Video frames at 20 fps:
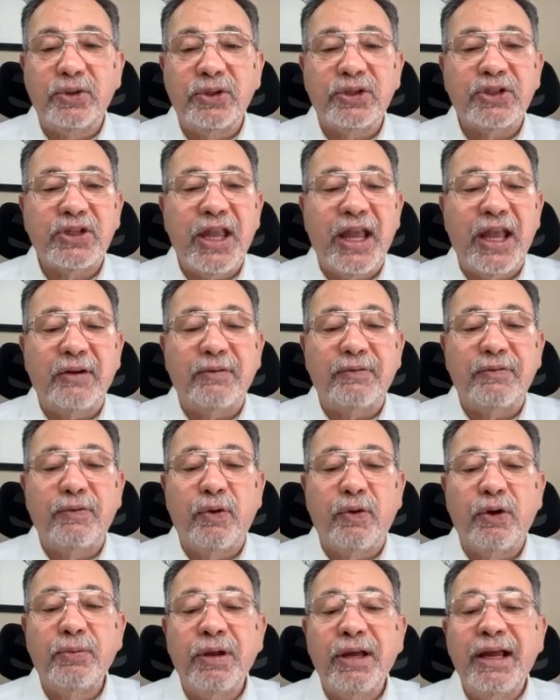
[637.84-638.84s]
the standard
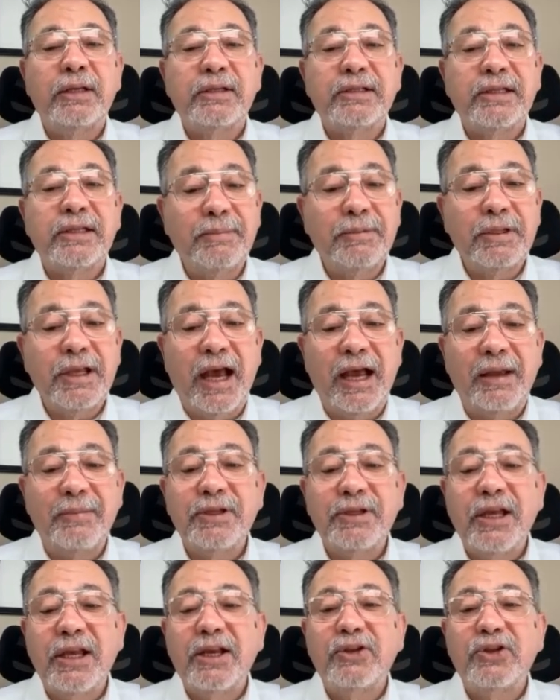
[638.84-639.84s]
form.
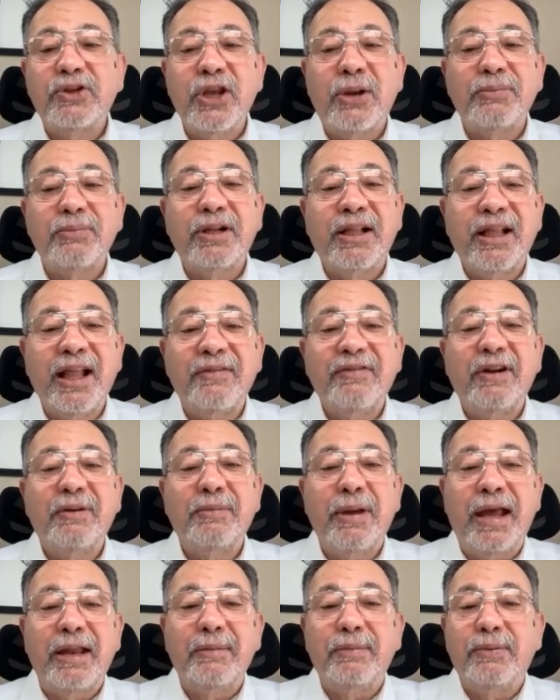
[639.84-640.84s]
Sometimes some clever
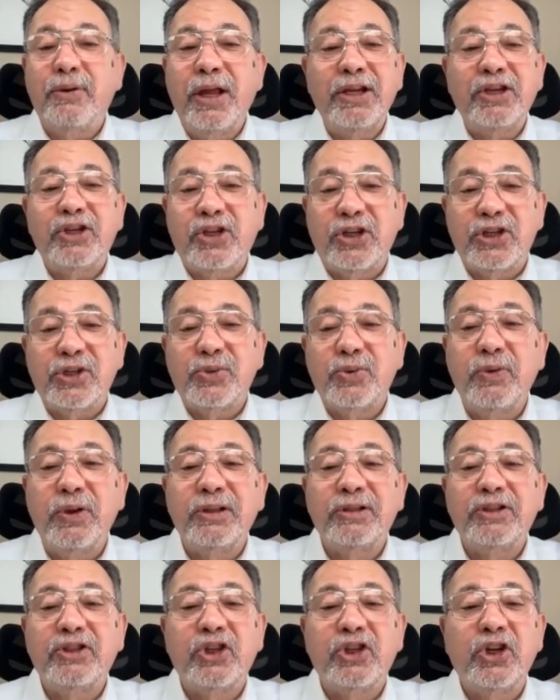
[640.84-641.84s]
manipulations
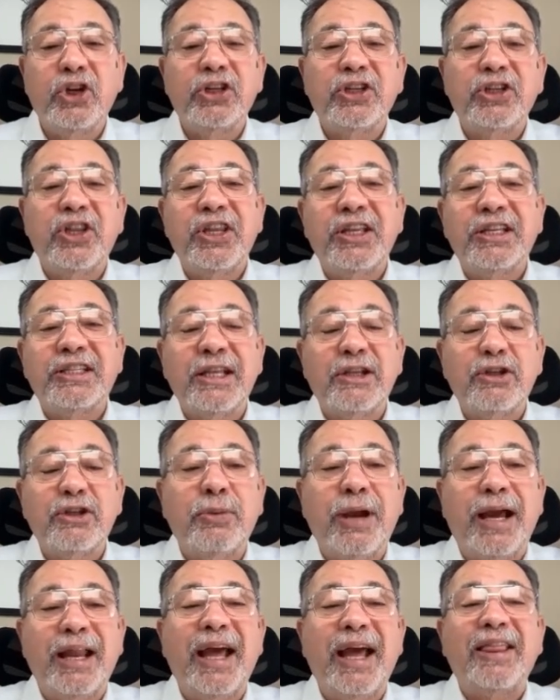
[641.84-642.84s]
will turn things that you
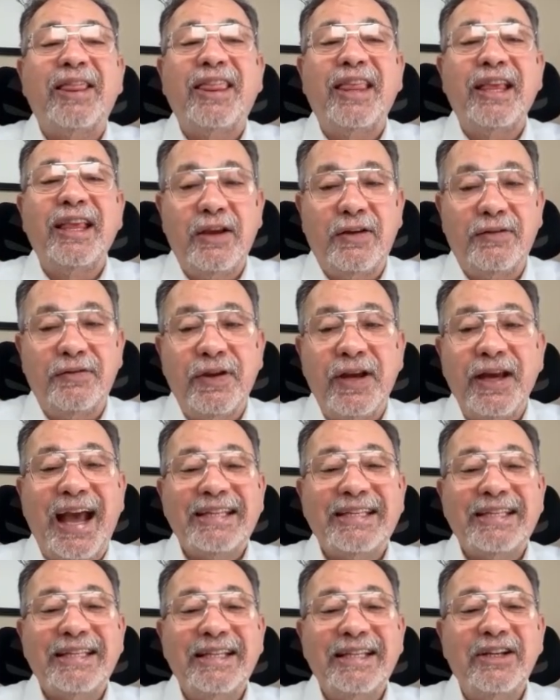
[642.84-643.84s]
might not think of
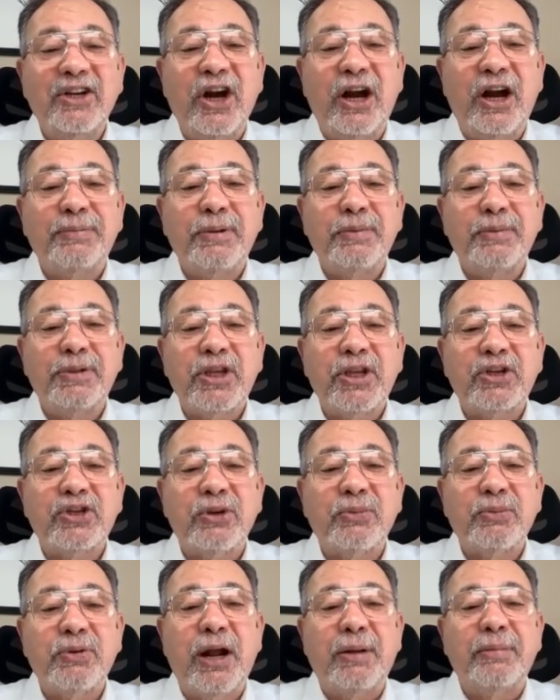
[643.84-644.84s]
as linear
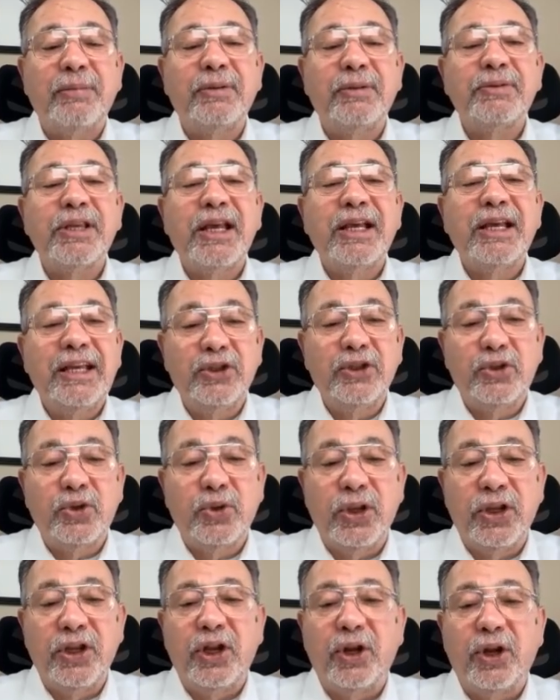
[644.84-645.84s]
optimization problems
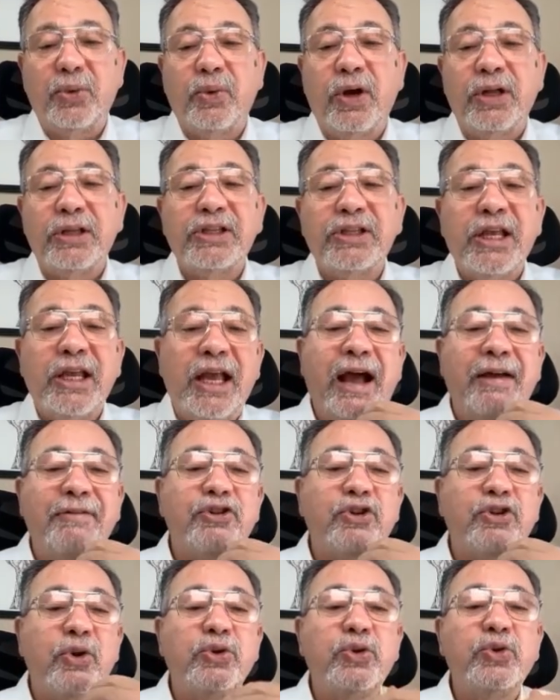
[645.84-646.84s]
into linear ones. I've
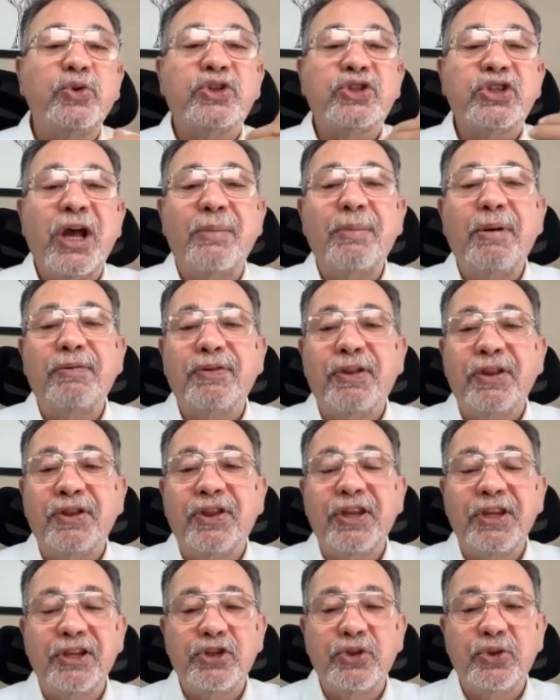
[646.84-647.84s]
shown you some of the
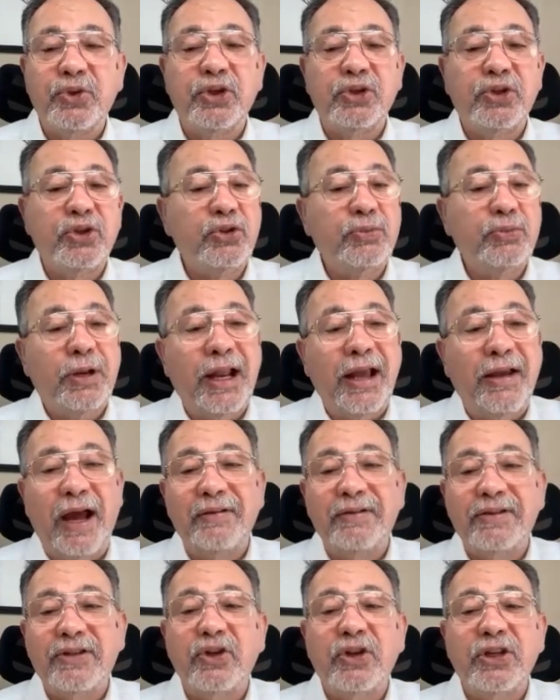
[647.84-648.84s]
things you can do, but
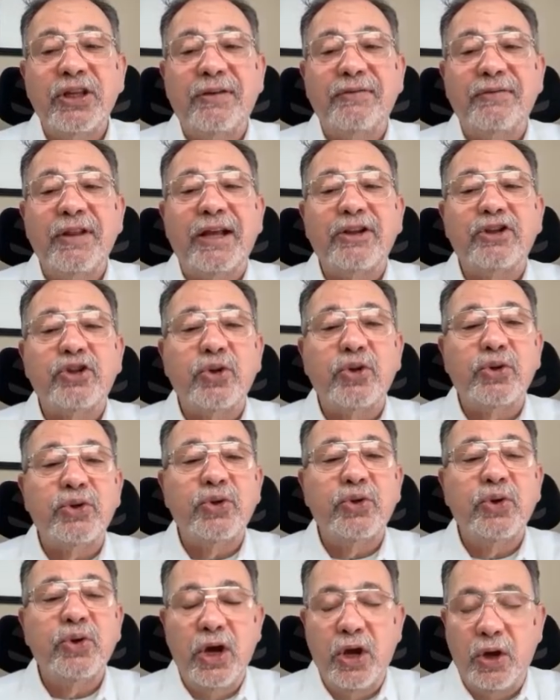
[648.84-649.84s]
I certainly have not shown
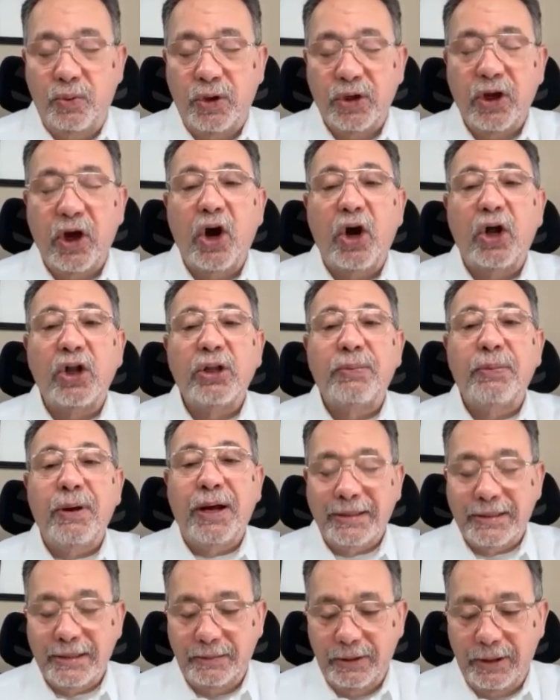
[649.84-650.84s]
you what all the
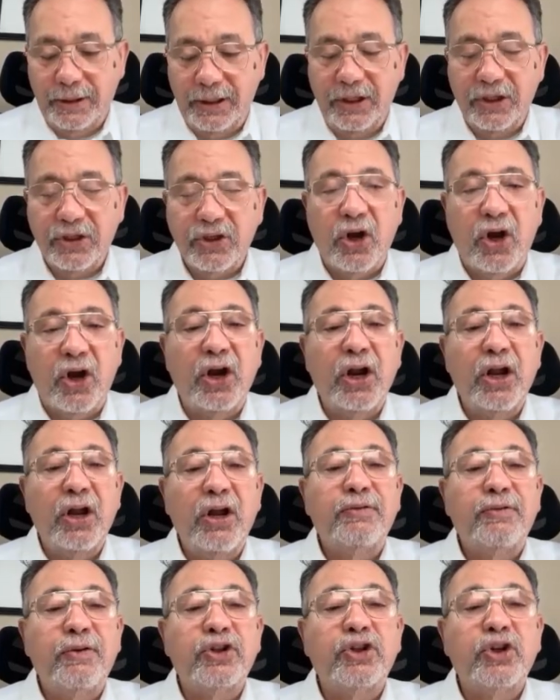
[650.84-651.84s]
possibilities are
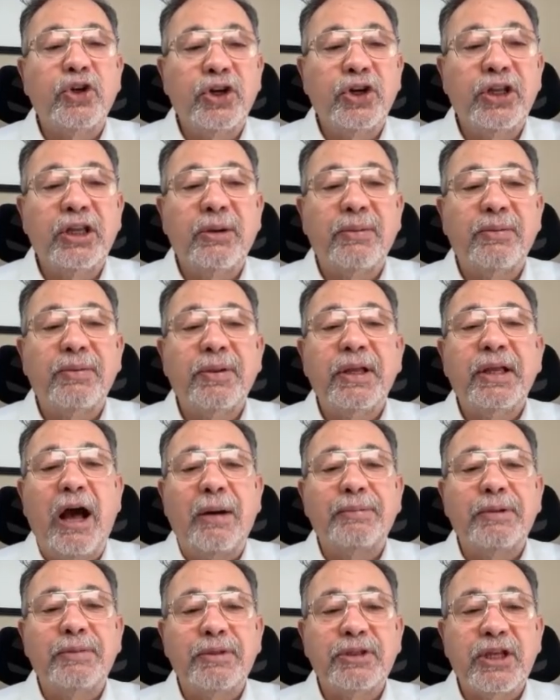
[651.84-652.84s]
for turning an
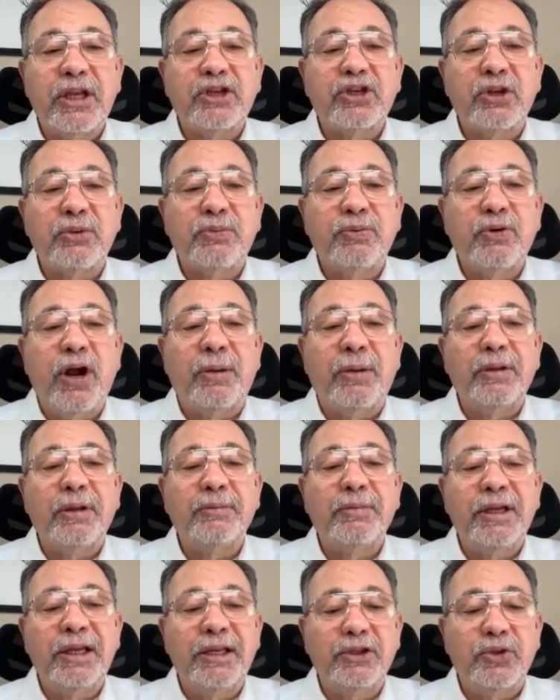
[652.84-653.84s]
optimization
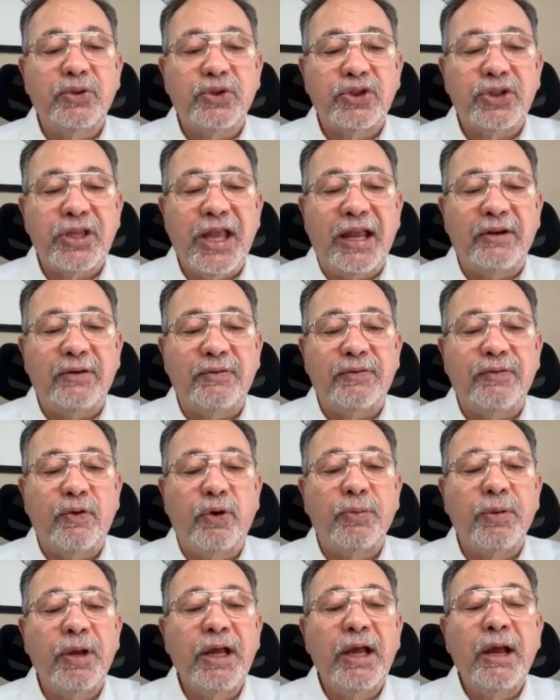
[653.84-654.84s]
problem into standard
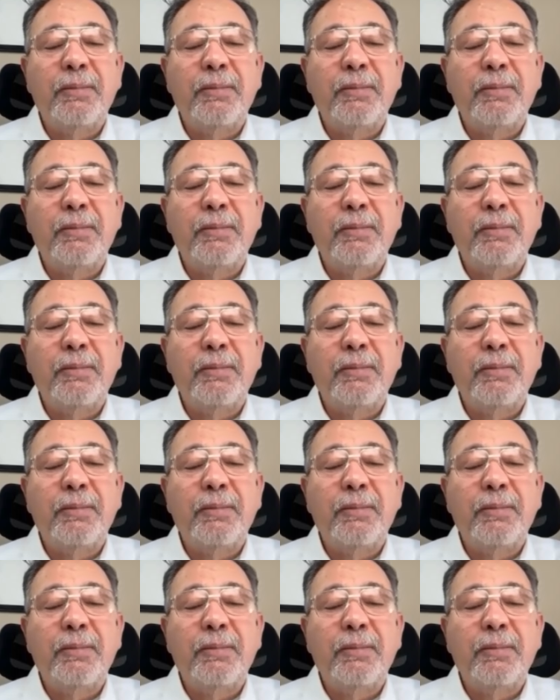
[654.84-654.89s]
form.